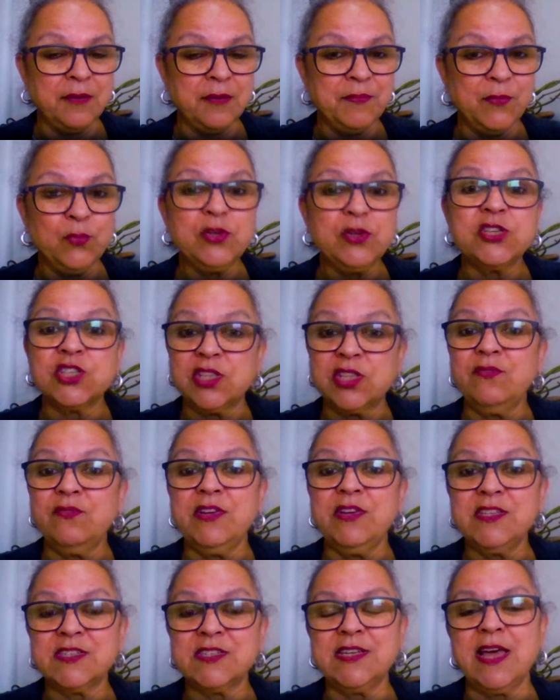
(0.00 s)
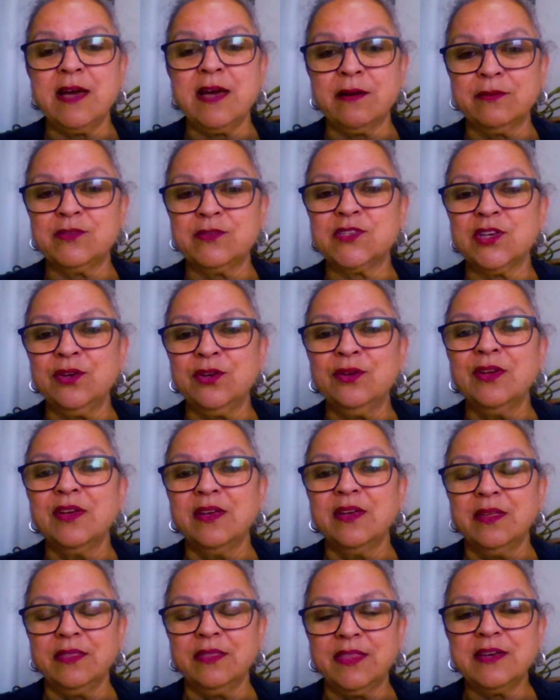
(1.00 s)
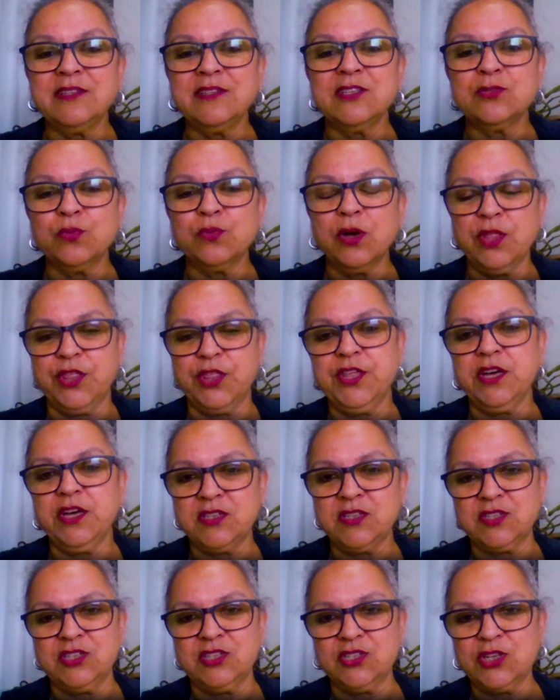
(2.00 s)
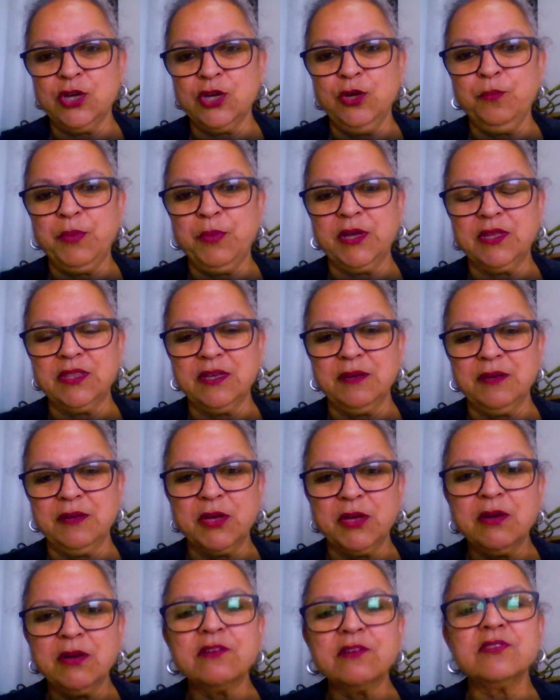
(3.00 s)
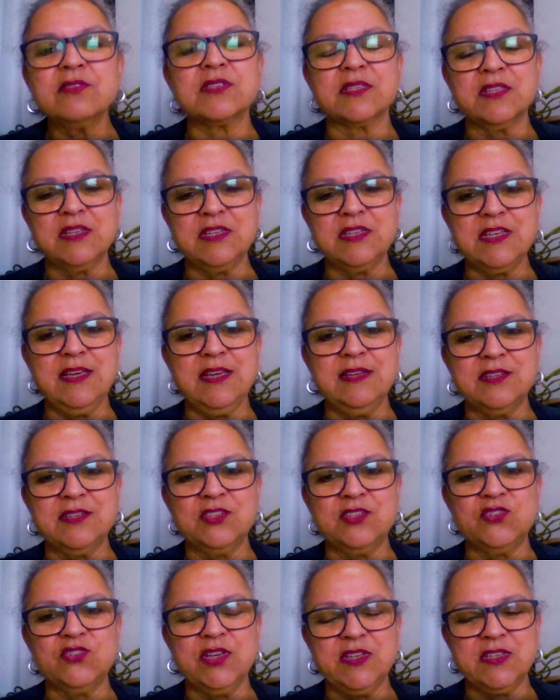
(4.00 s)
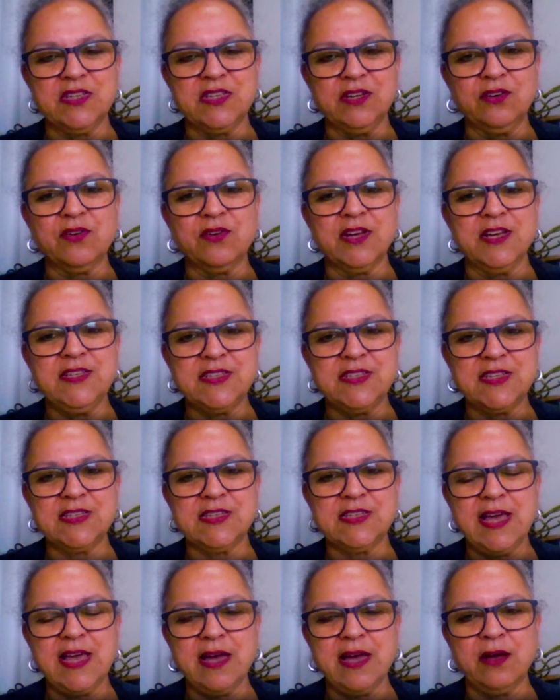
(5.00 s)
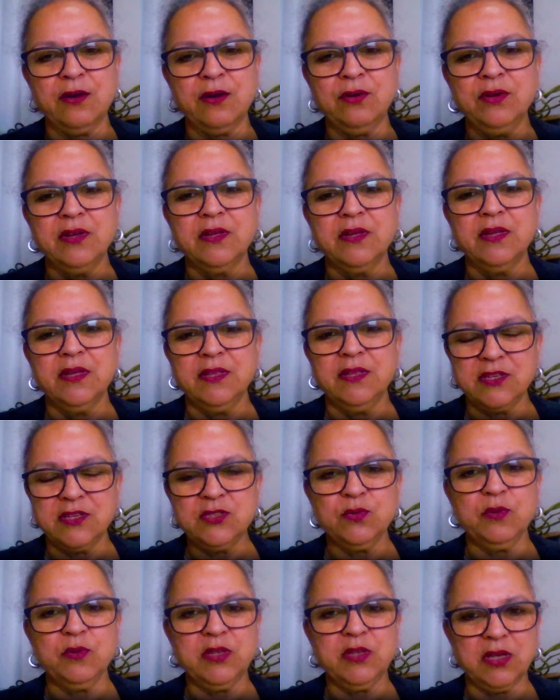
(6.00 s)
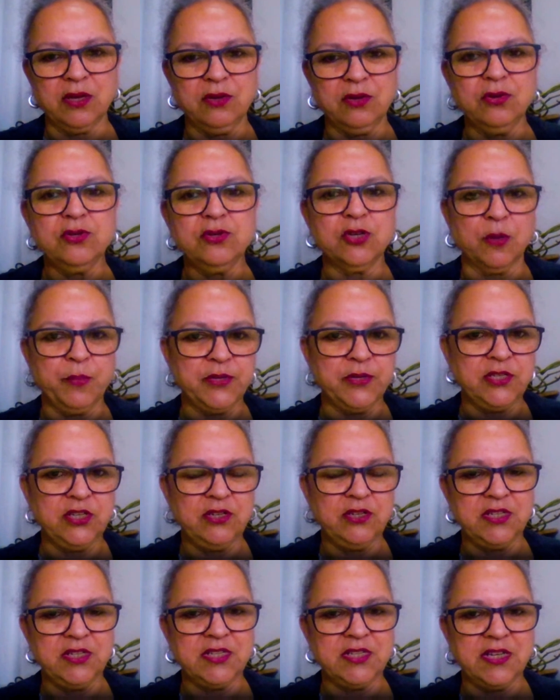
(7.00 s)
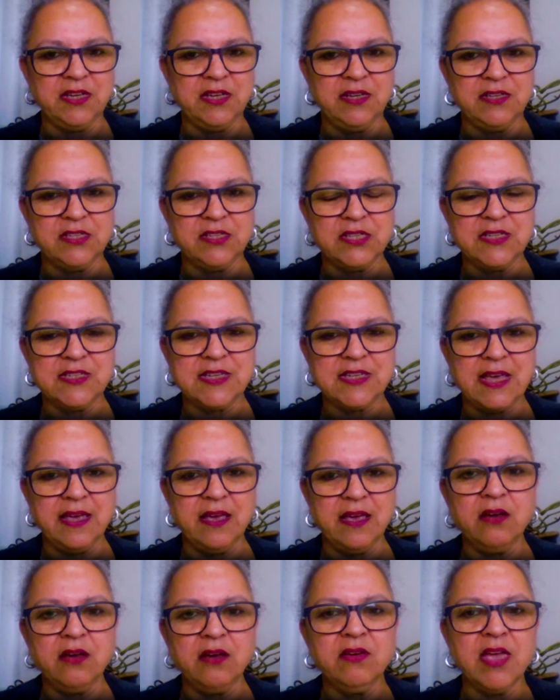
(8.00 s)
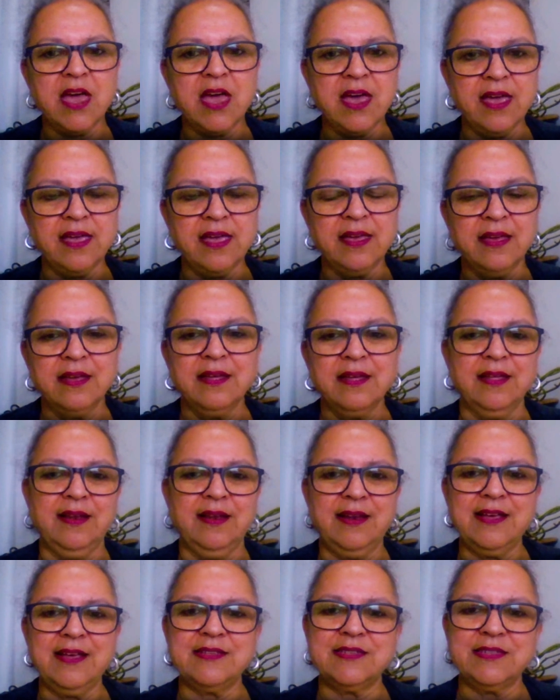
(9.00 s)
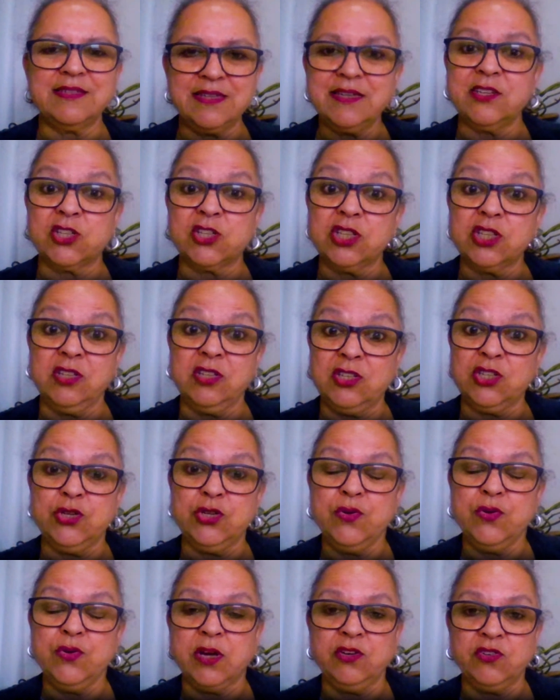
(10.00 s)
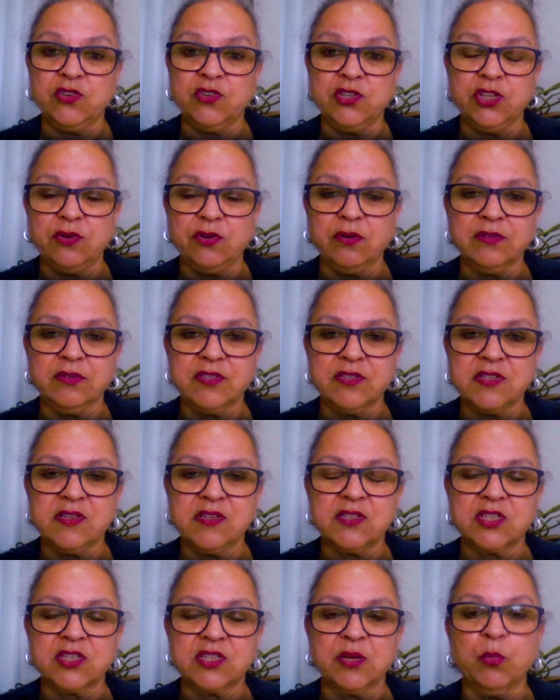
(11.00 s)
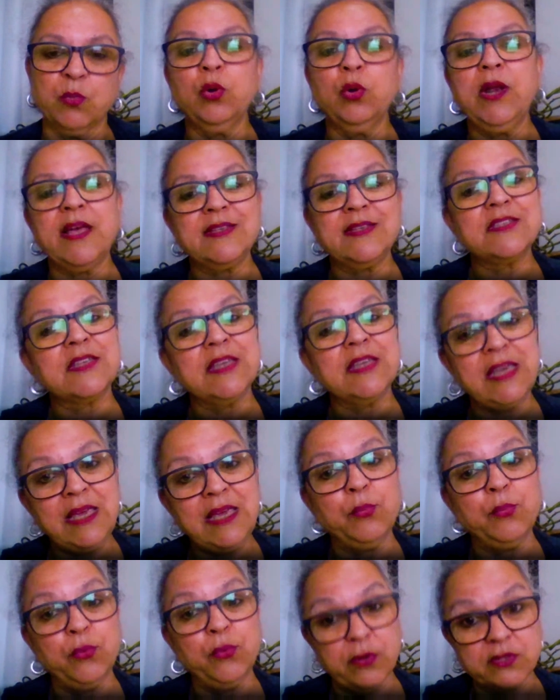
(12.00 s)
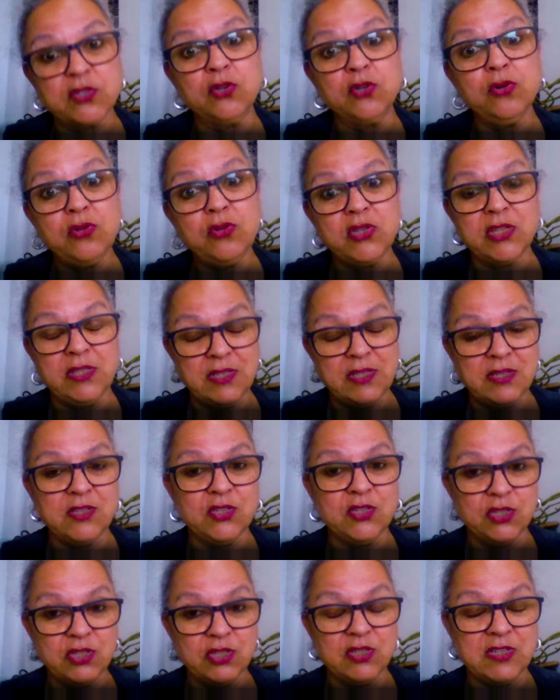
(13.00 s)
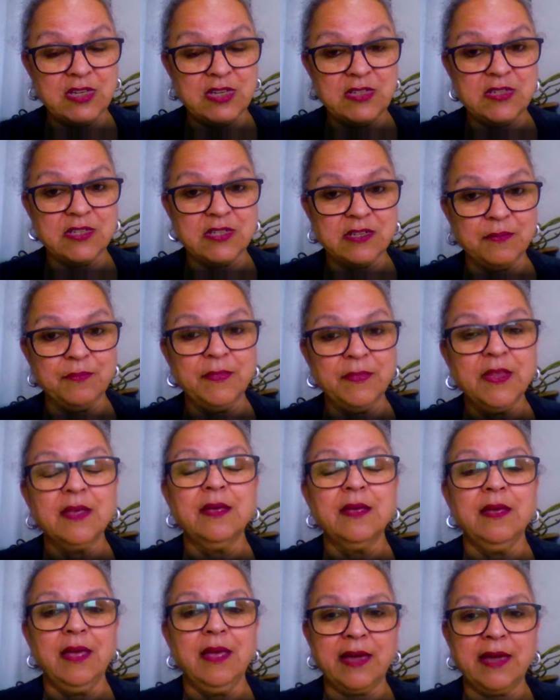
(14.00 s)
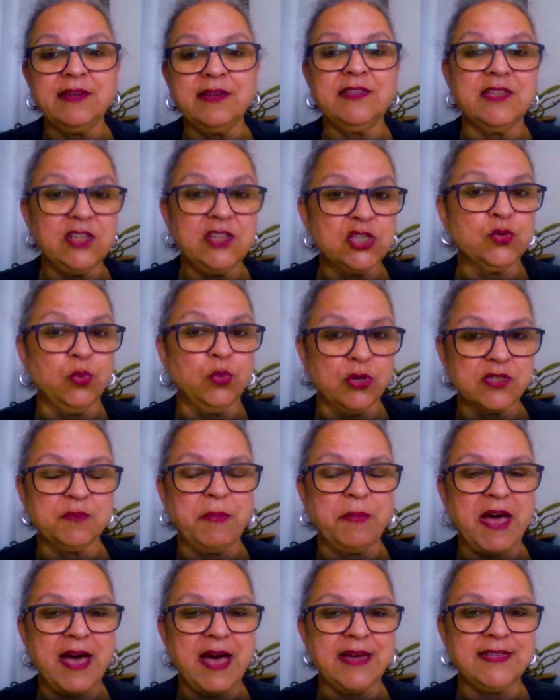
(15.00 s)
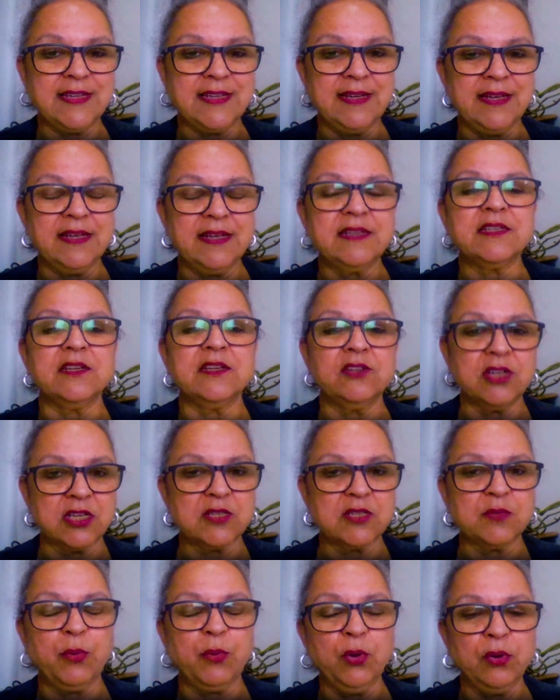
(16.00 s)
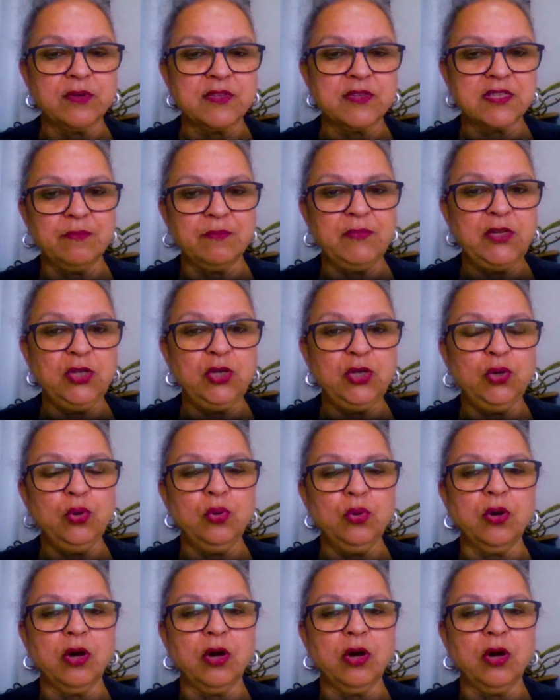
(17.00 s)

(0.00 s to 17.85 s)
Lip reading: which there is now. So that is what TURST is hoping, that because the tea industry is in crisis now, this was a good opportunity to say, okay, let's ditch this 200-year-old system, or let's keep what's good in this system and ditch what's bad in it, and explore some new